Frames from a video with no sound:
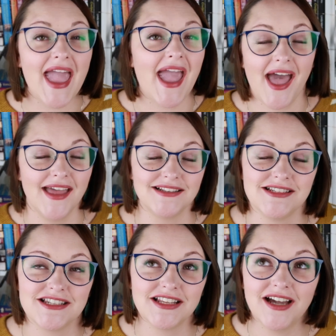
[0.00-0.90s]

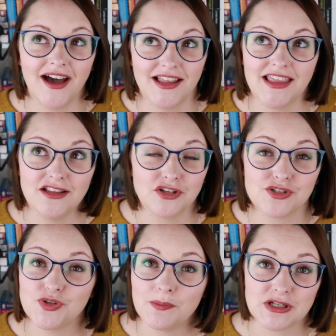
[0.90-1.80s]
and God, they look
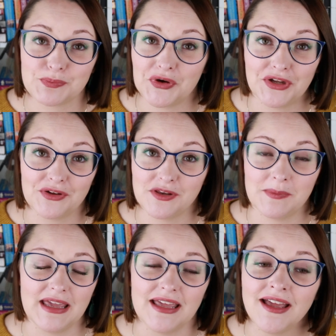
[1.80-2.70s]
so much prettier than
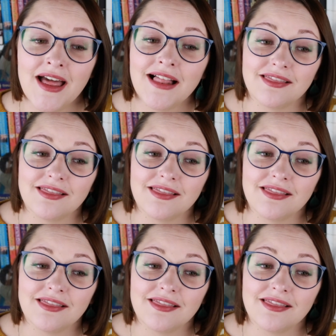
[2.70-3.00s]
me.